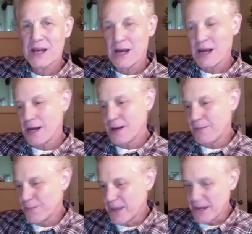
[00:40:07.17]

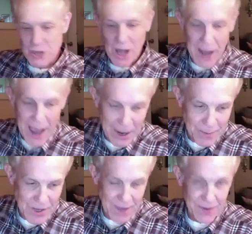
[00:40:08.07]
Like John
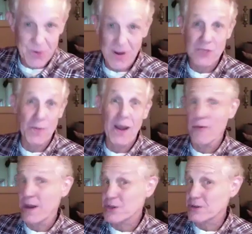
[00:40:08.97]
Adams on the
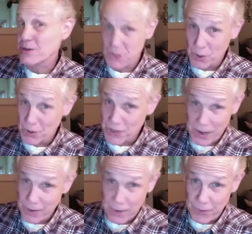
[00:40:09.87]
Transmigration of Souls. I
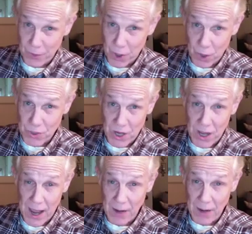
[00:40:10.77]
don't know if you know
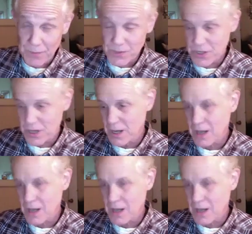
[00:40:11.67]
John Adams,